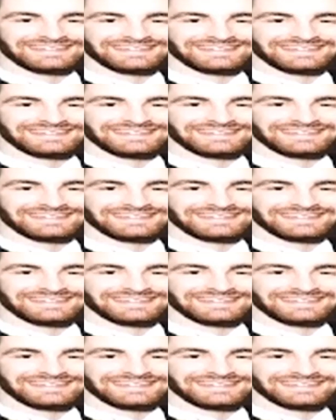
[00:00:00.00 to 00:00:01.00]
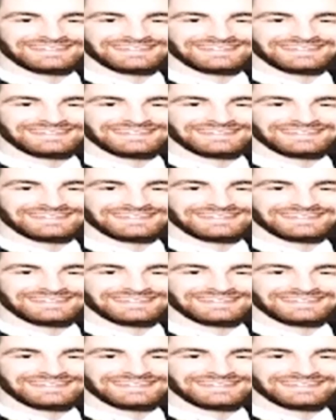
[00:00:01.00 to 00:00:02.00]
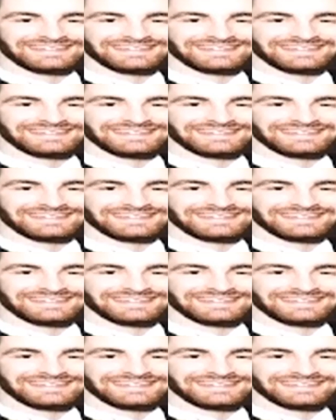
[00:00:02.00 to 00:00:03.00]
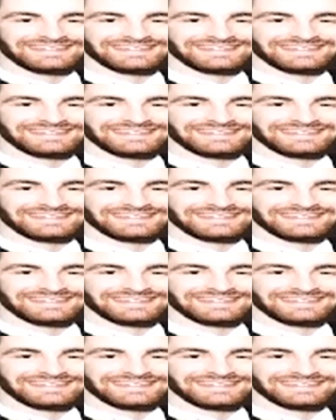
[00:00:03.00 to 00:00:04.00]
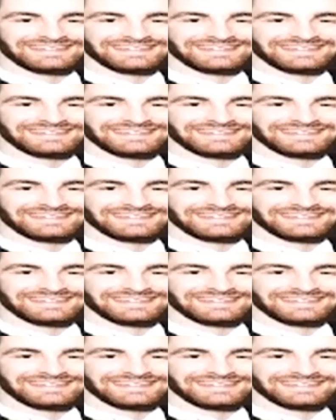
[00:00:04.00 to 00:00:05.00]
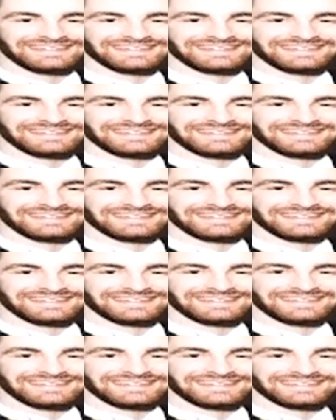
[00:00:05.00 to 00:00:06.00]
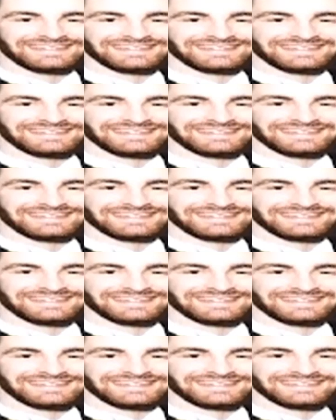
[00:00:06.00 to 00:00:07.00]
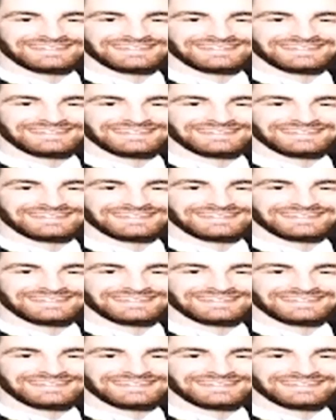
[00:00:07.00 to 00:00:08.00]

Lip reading: This person isn't speaking.